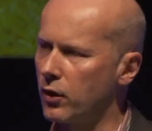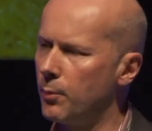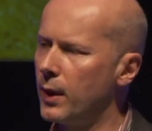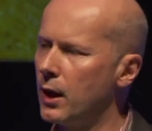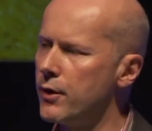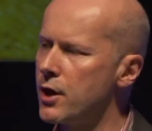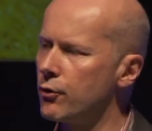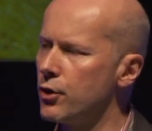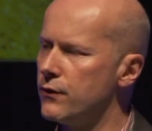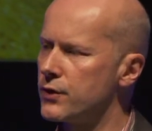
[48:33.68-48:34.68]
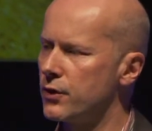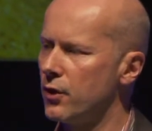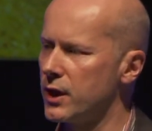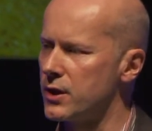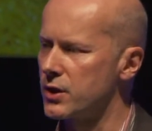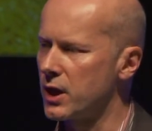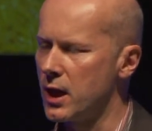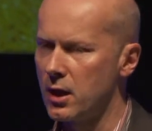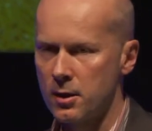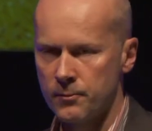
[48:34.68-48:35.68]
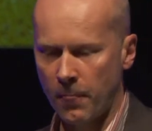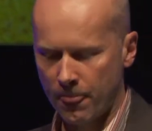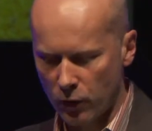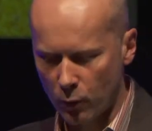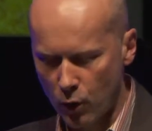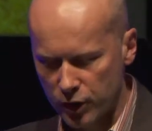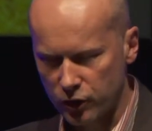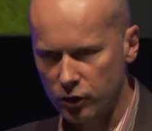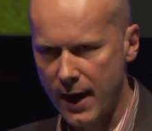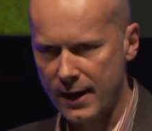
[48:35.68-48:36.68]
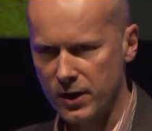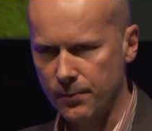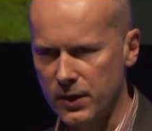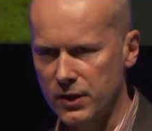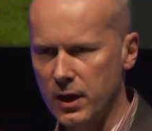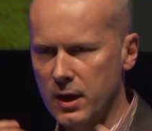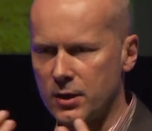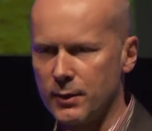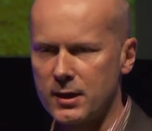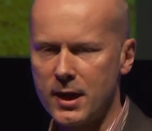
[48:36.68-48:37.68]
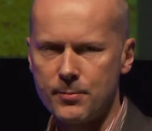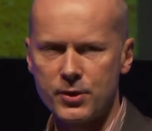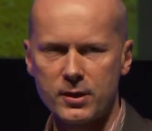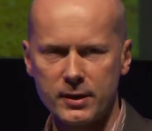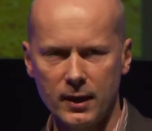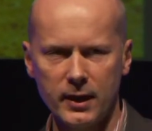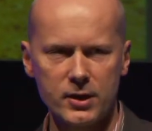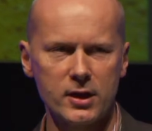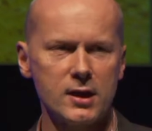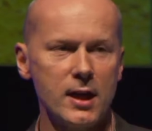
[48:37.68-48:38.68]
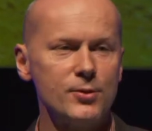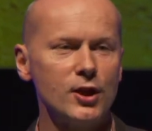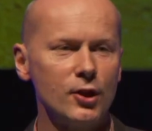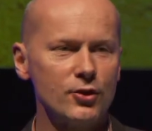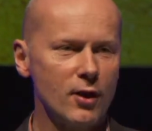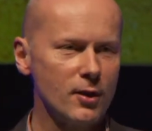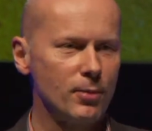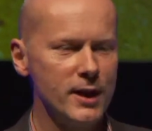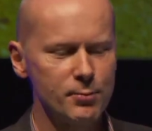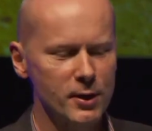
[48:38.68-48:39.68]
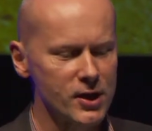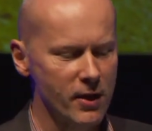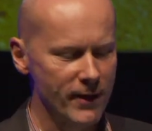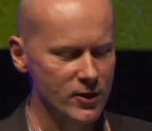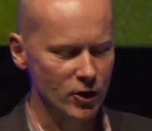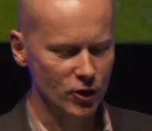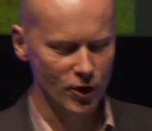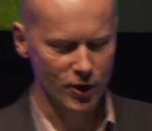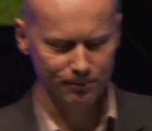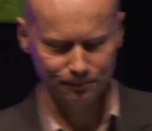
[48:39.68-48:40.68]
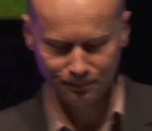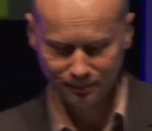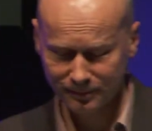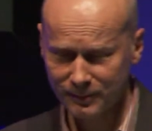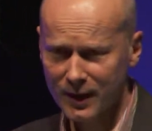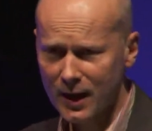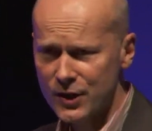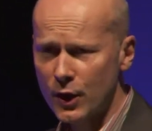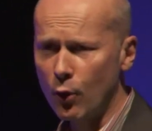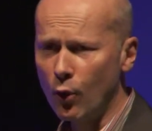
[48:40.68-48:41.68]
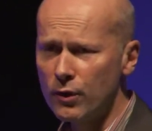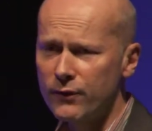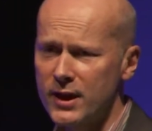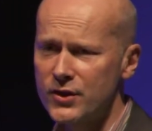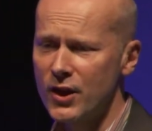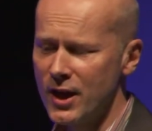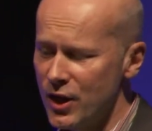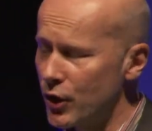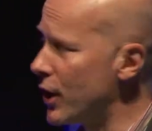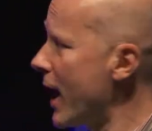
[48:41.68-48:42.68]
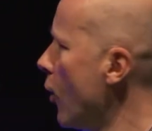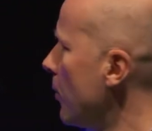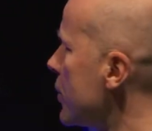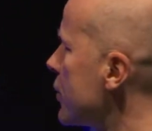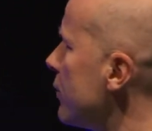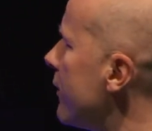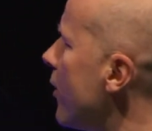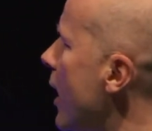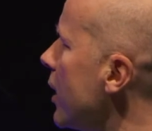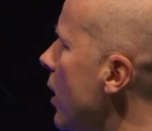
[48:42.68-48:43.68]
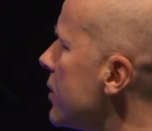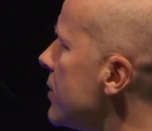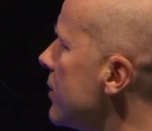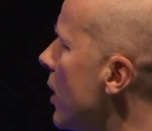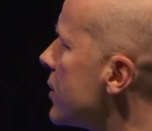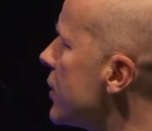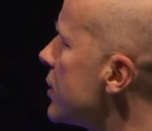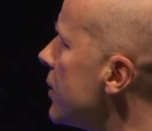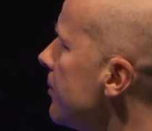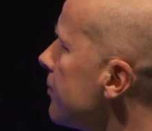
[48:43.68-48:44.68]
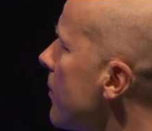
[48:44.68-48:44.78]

of capillary grooves on its skin the water tracks up its skin to its lips, it licks its lips and looks rather pleased with itself as it should. So all of these could help us refine our, our system.